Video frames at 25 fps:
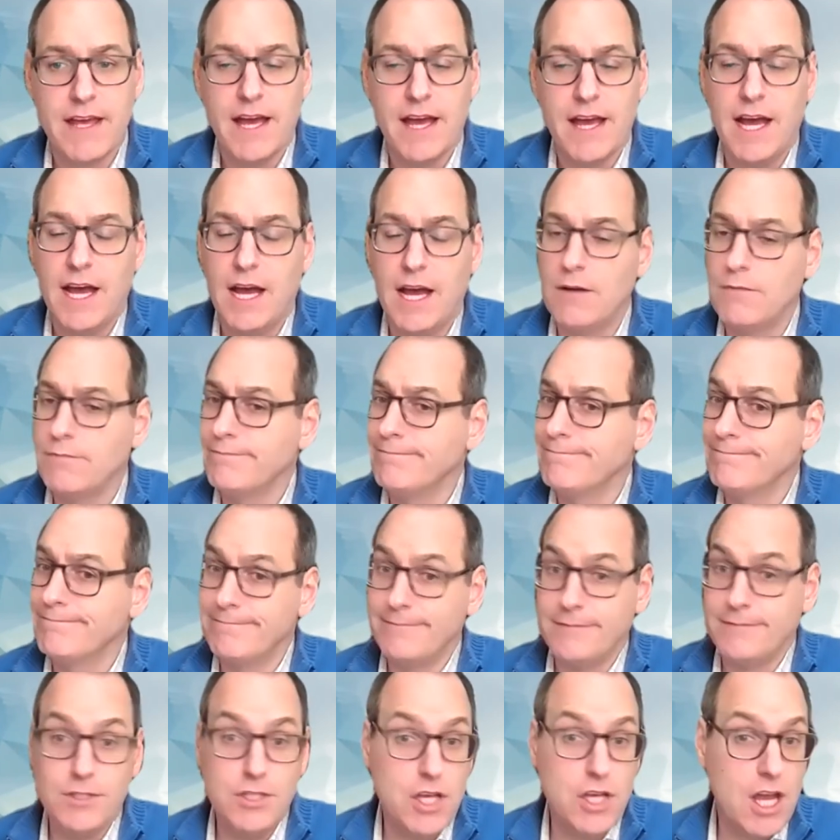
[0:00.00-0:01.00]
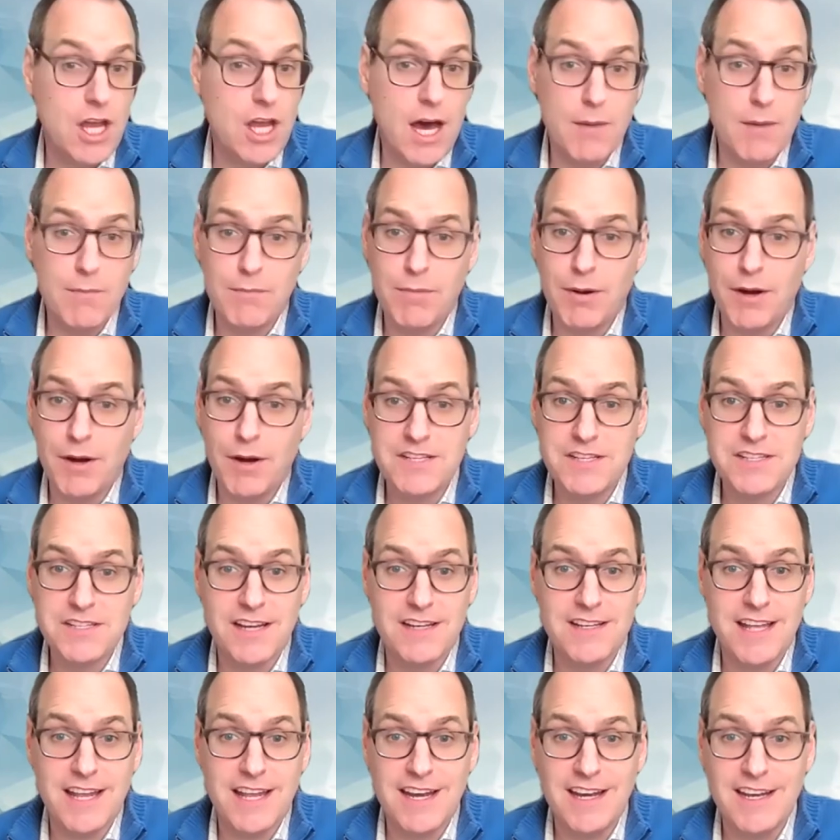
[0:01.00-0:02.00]
Not much
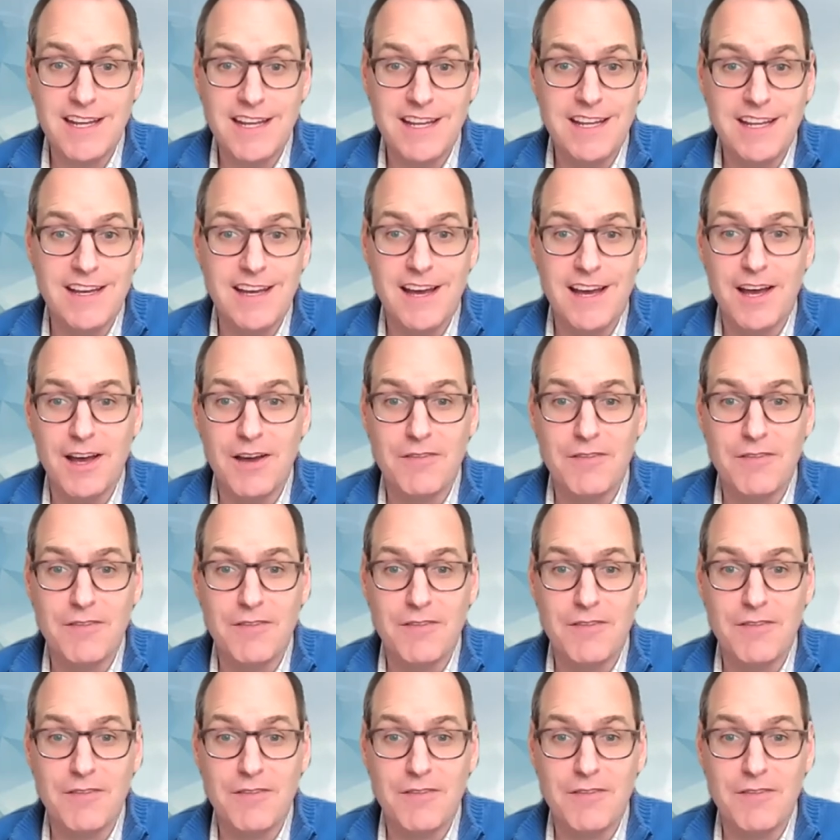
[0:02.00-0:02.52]
identity